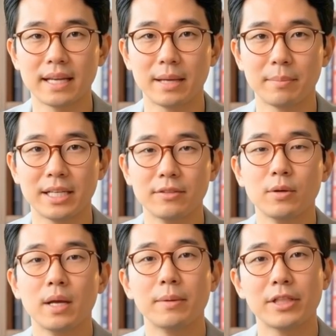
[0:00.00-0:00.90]
and
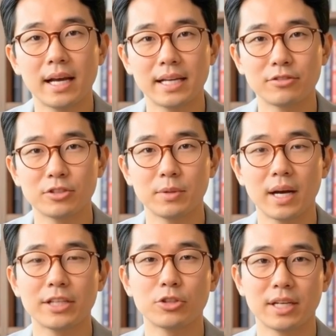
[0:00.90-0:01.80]
meaningful upside if
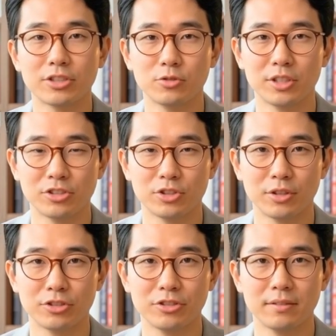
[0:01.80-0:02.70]
supply stress
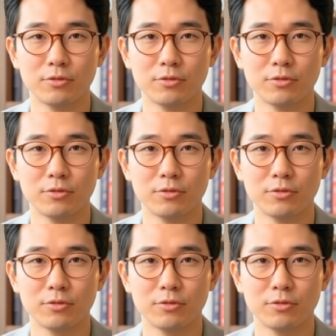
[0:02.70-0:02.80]
reasserts.